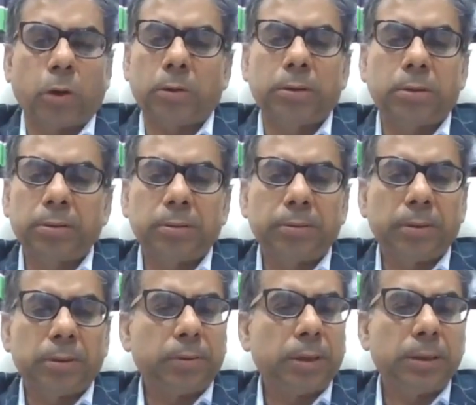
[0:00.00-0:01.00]
talk.
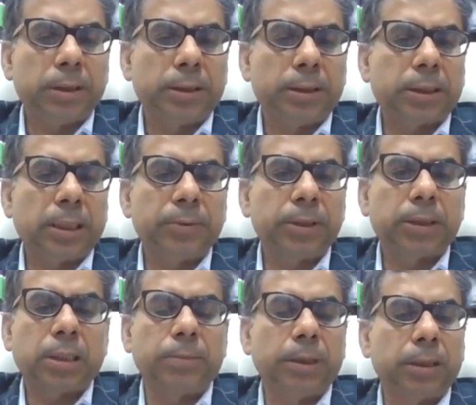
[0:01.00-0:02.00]
There is a
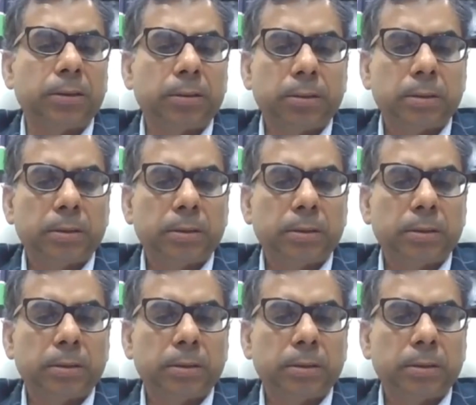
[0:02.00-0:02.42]
disturbance coming.